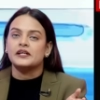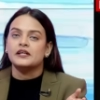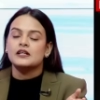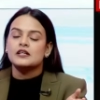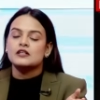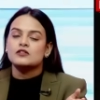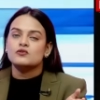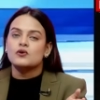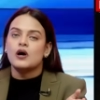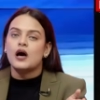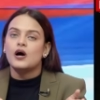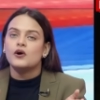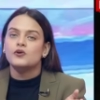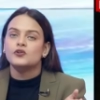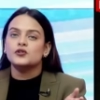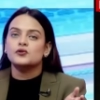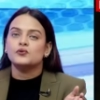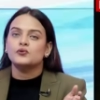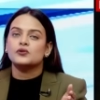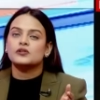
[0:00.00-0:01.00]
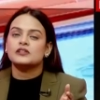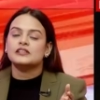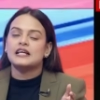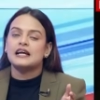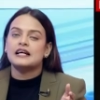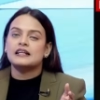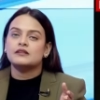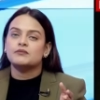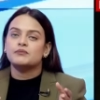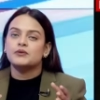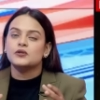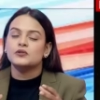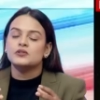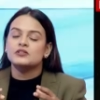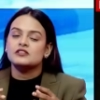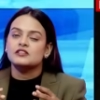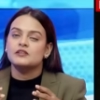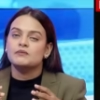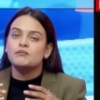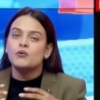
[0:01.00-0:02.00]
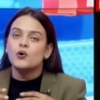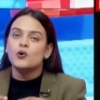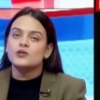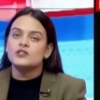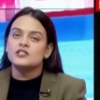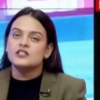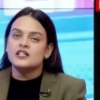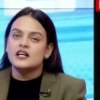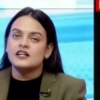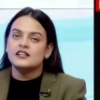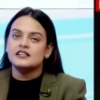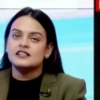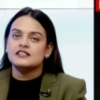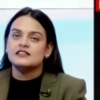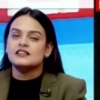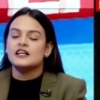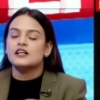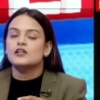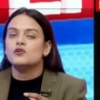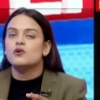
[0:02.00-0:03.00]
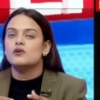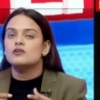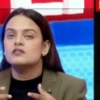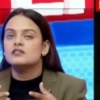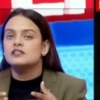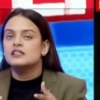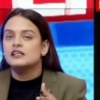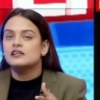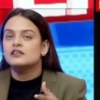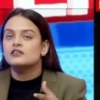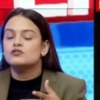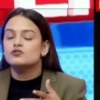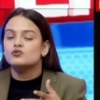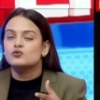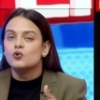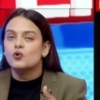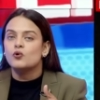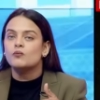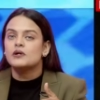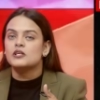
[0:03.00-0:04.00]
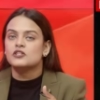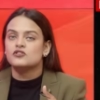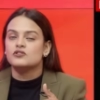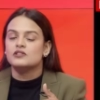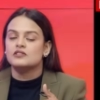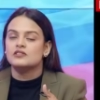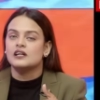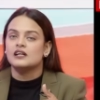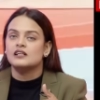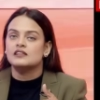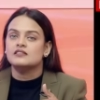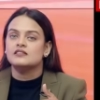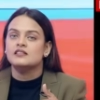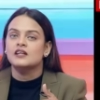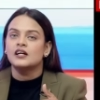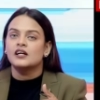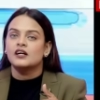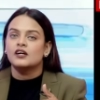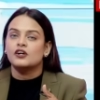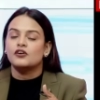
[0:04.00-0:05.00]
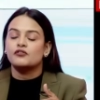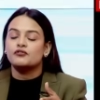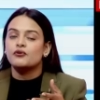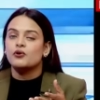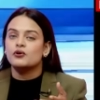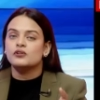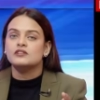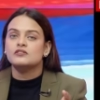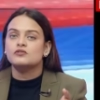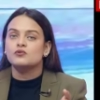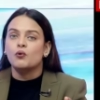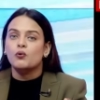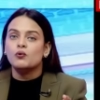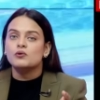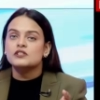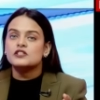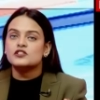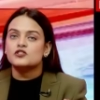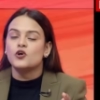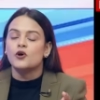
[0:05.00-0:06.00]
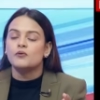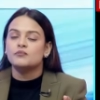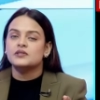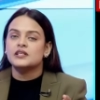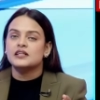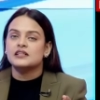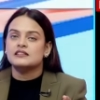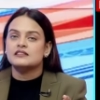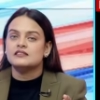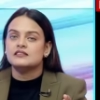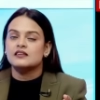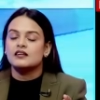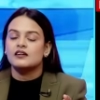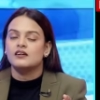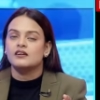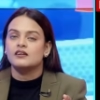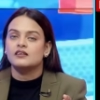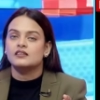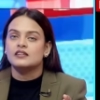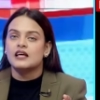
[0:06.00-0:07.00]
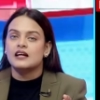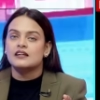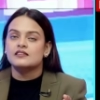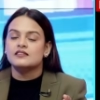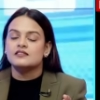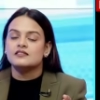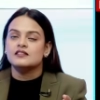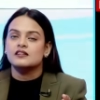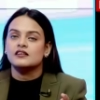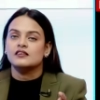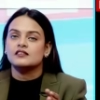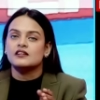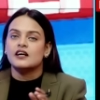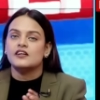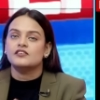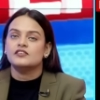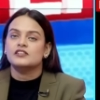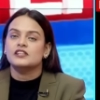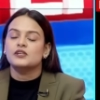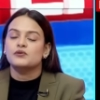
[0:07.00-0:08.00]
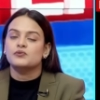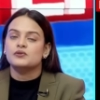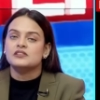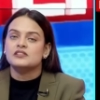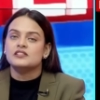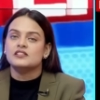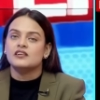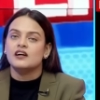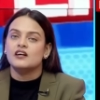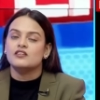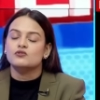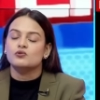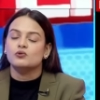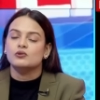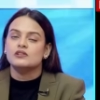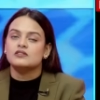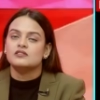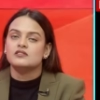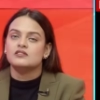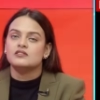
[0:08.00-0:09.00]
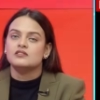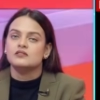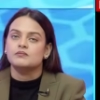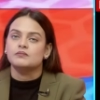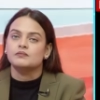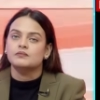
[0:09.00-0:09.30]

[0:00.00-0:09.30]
So how do you look at that because remote studies cannot yield so much results uh, for this oldest object uh, that is currently visiting our solar system.